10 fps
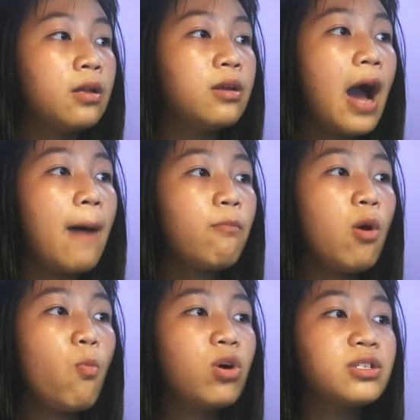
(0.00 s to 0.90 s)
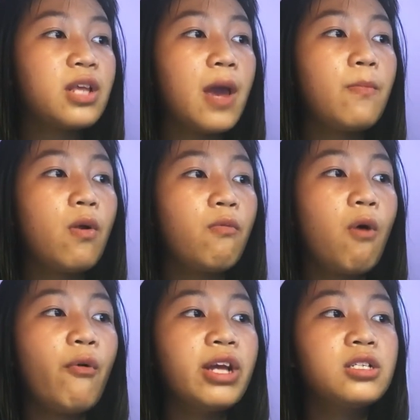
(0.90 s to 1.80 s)
The album was named
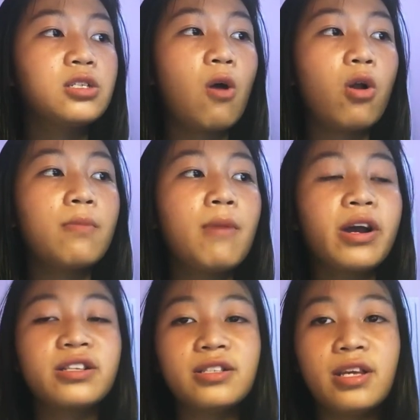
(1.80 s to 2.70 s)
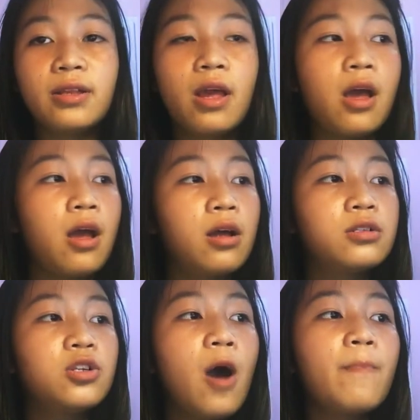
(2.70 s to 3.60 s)
Rolling Stone Magazine
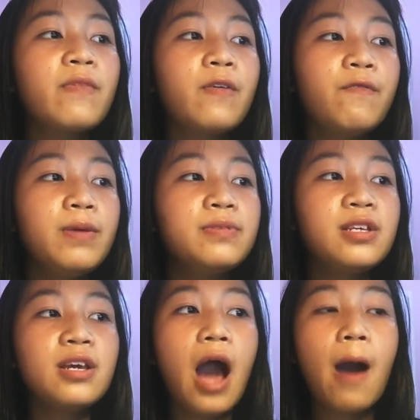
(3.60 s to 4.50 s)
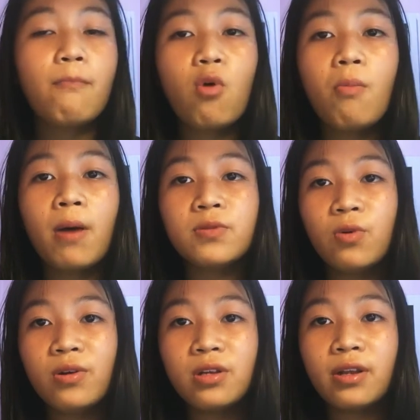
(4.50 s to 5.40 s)
Top 50 Album of
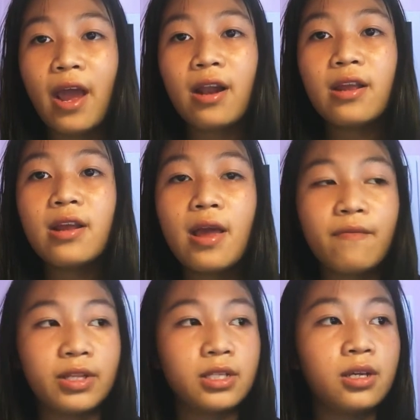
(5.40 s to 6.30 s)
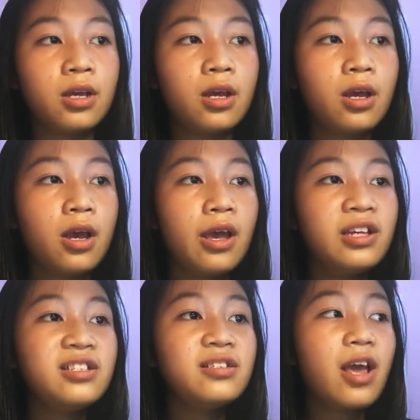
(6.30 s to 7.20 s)
2011.
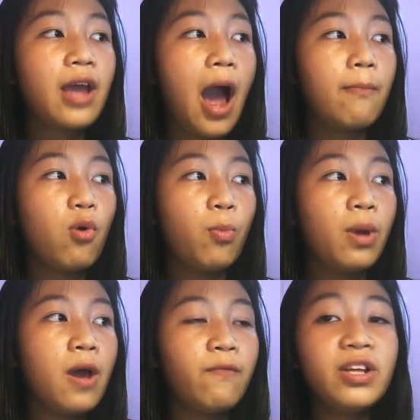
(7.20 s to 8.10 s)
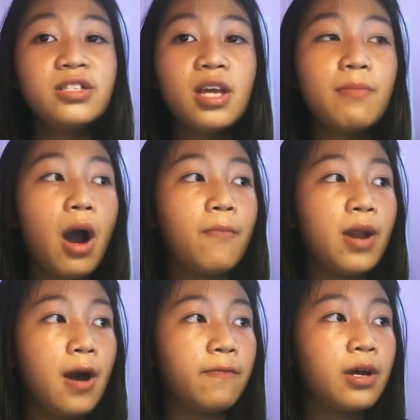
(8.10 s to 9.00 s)
His next album, Victim of
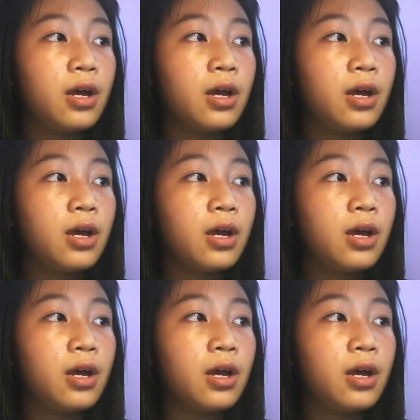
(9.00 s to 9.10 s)
Love,